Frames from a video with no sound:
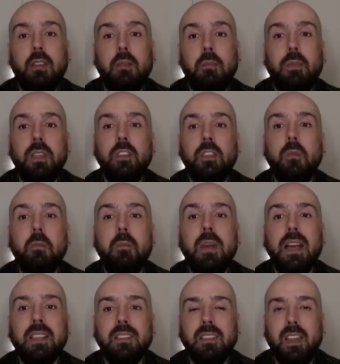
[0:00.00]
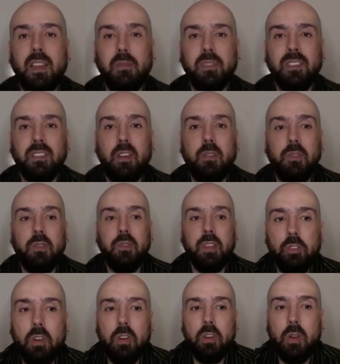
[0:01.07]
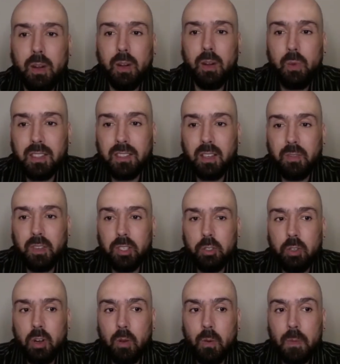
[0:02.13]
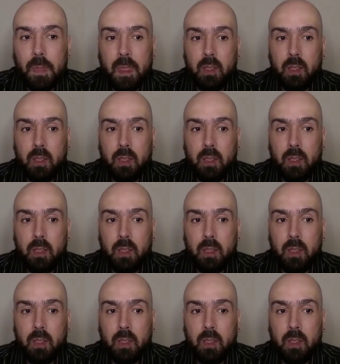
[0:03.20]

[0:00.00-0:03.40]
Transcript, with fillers: but you must have self-control. How do we get self-control?